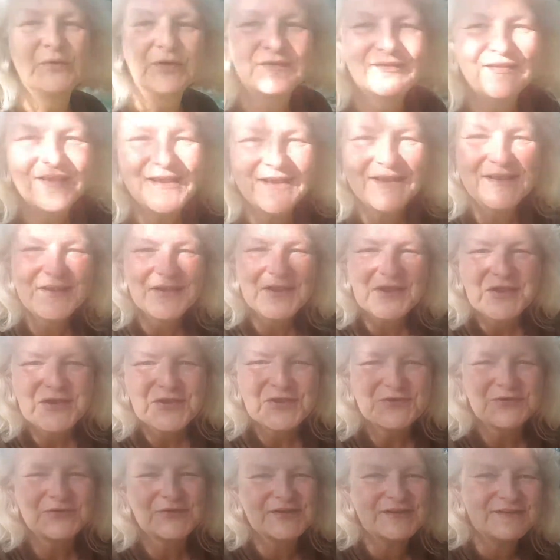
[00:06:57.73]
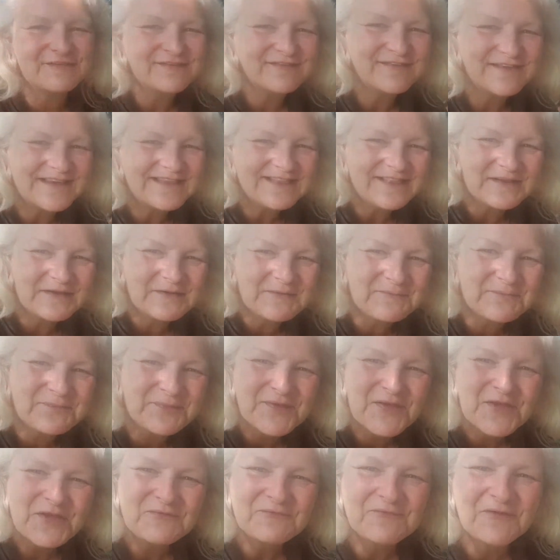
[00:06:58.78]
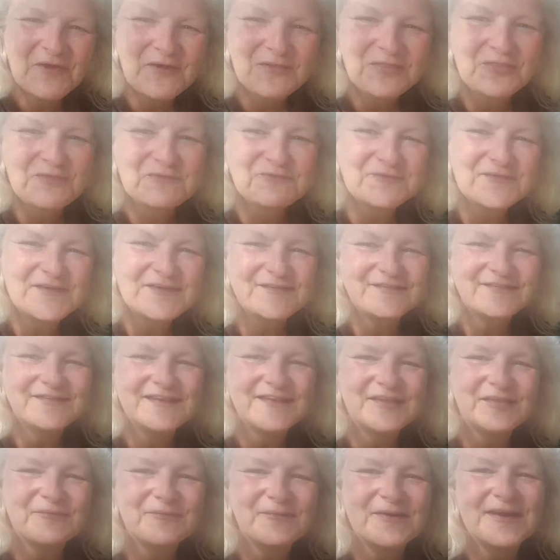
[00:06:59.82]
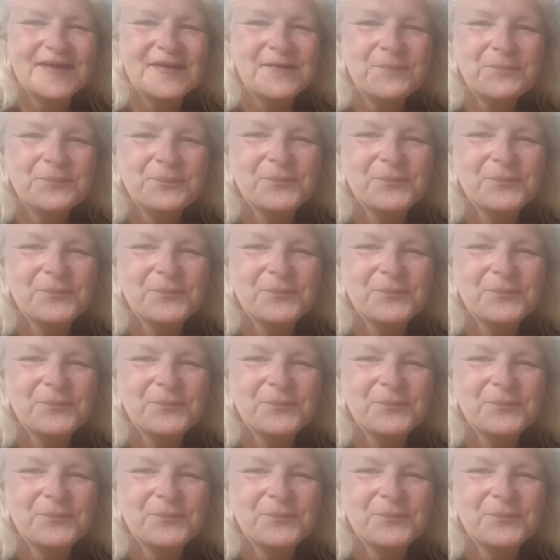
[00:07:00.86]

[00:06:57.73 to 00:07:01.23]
can you can see them rather than facing the other way.